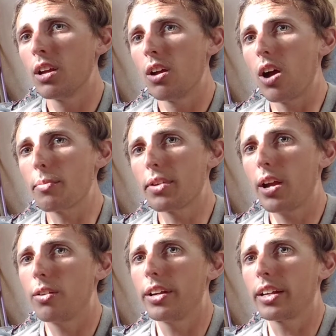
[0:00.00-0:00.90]
I'm
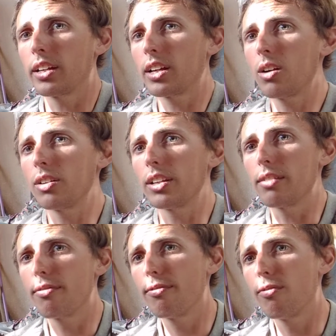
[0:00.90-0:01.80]
carrying currently
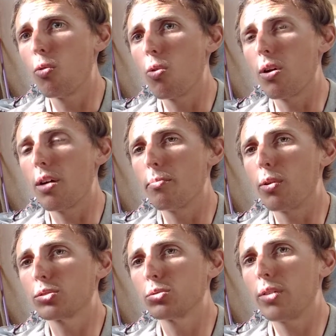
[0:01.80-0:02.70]
4
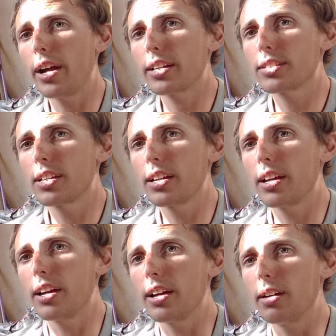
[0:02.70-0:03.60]
bottle racks,
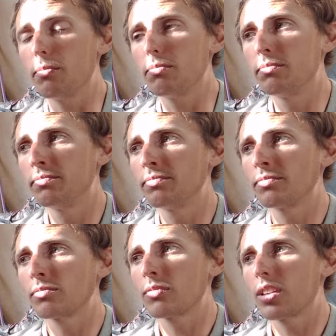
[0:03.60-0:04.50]

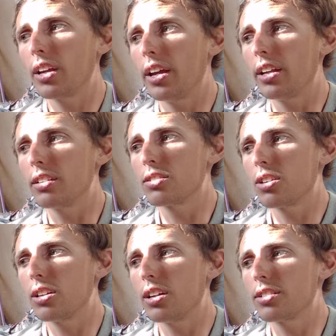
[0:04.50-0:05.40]
and
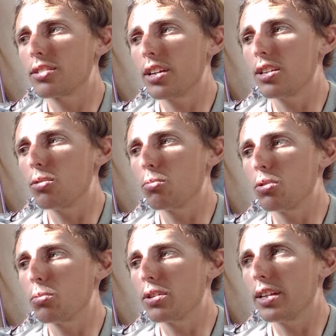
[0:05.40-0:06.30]
I'd say
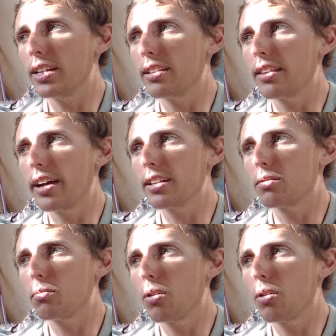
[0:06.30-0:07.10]
you would need that.